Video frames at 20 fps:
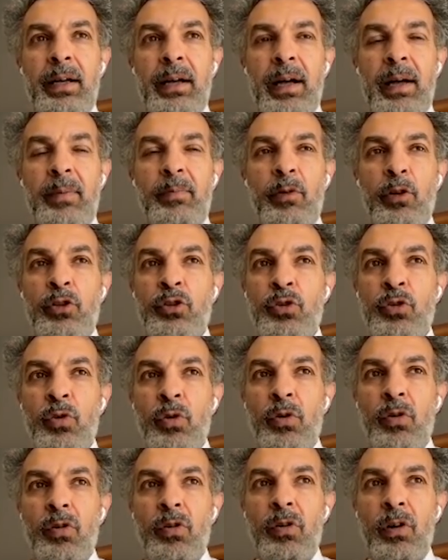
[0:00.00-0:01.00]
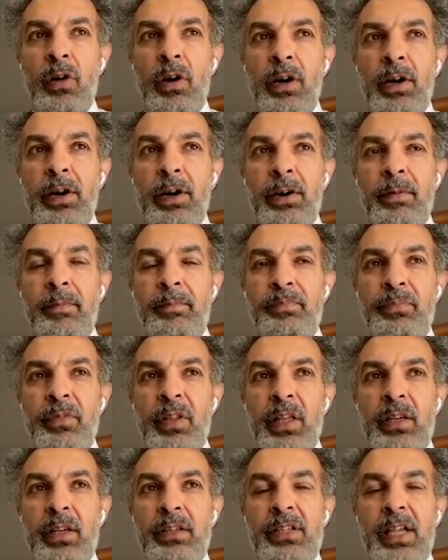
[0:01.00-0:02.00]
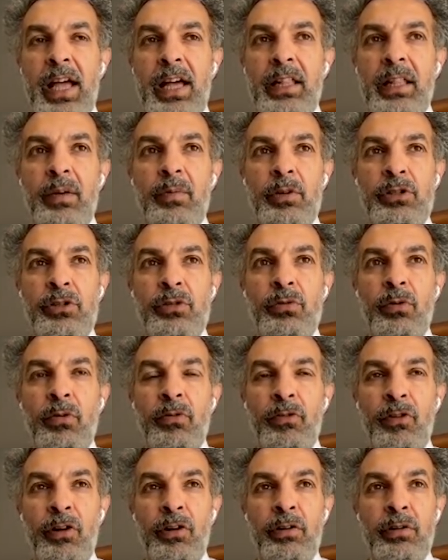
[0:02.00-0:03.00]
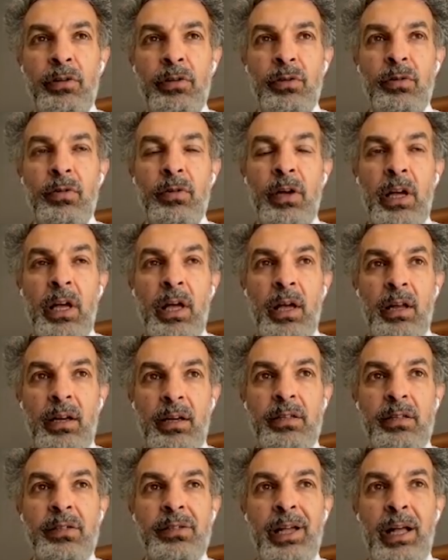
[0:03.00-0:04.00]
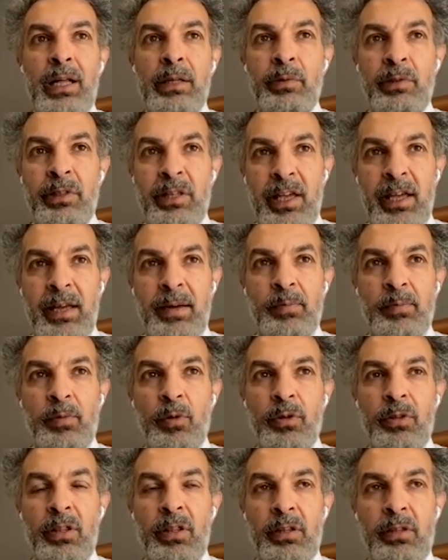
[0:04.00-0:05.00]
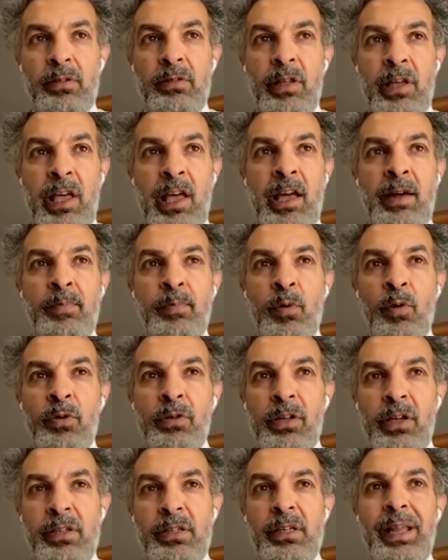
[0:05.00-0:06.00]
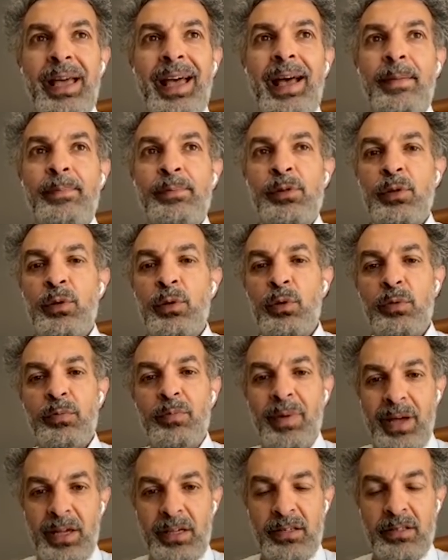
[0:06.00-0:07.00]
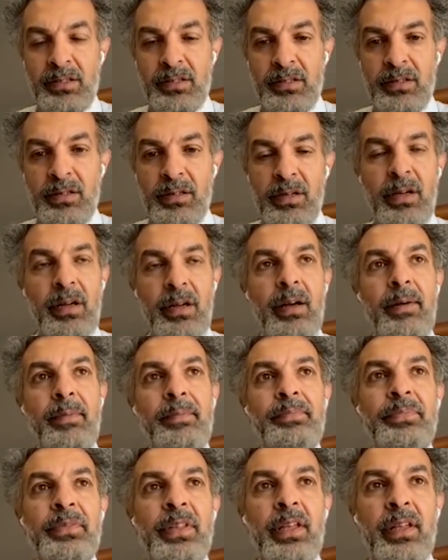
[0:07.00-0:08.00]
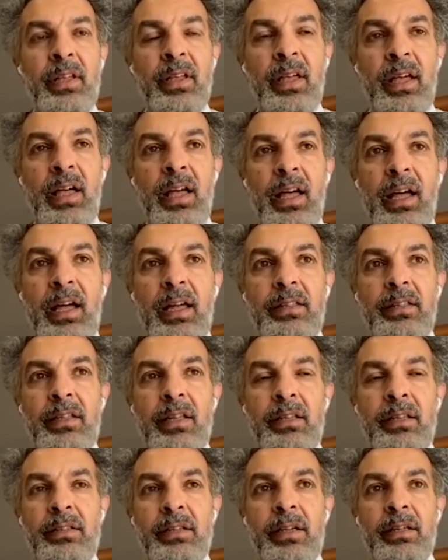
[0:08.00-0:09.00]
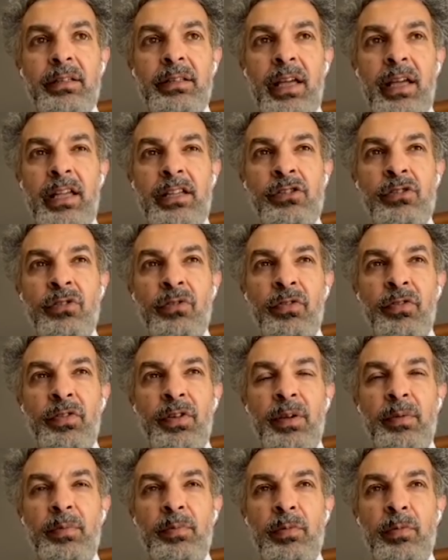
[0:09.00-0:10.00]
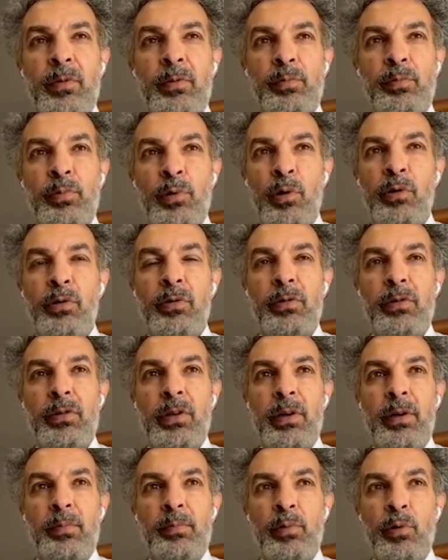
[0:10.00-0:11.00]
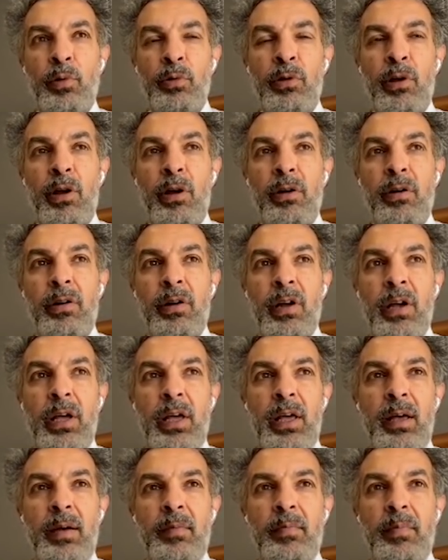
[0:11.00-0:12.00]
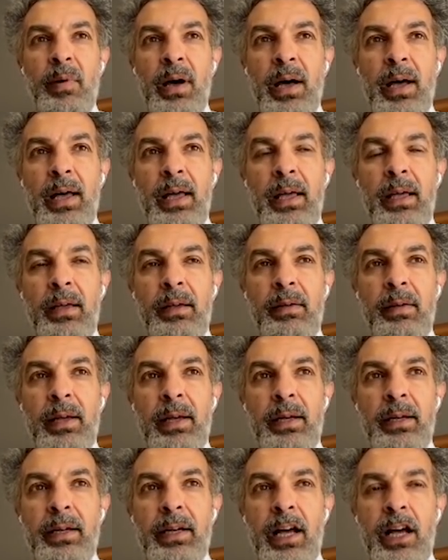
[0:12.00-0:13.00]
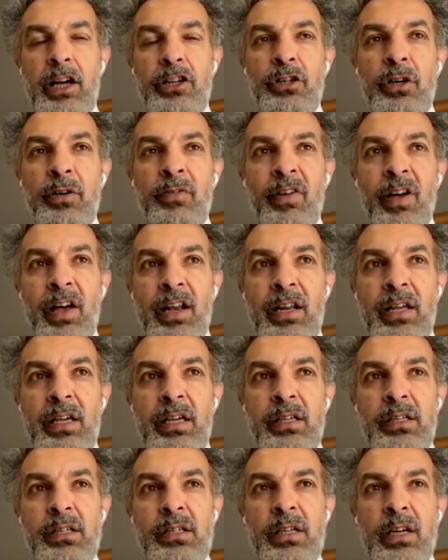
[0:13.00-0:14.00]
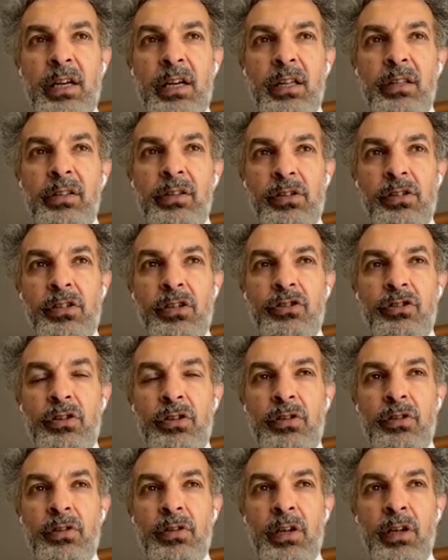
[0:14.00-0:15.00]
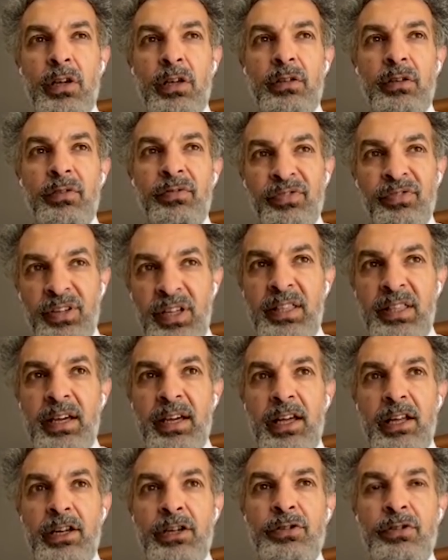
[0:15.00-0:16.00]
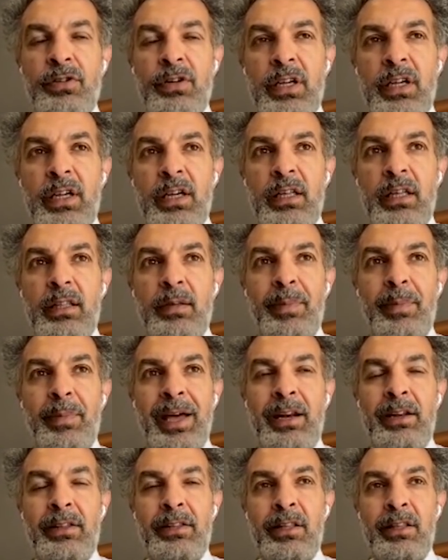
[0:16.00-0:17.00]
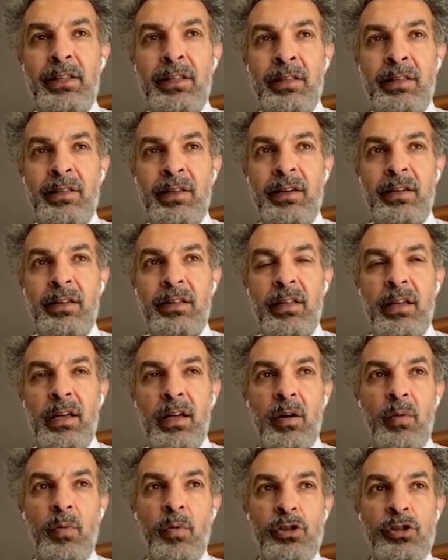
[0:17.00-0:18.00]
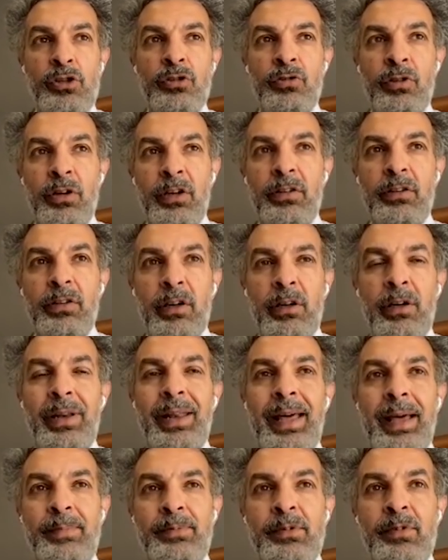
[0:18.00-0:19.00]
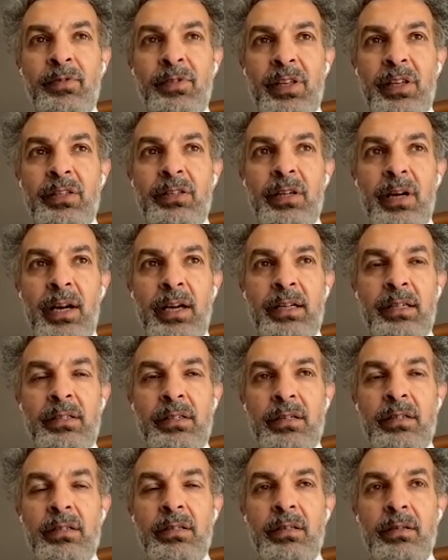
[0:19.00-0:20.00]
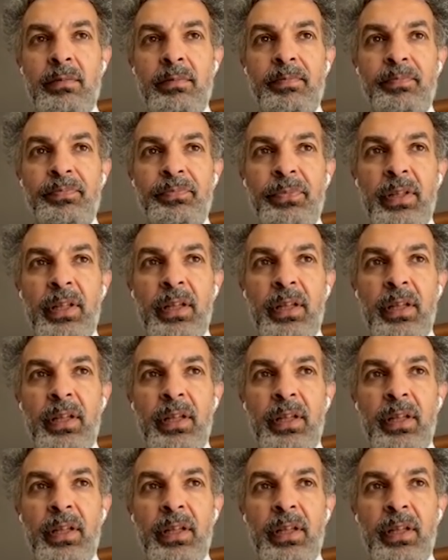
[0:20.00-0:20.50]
I'm not sure exactly what you're referring to. Let's start with the airport. The airport is an absolute mess, and it's a catastrophe brought on by Ashraf Ghani's decision to flee the country in the manner that he did, which triggered the collapse of the entire system.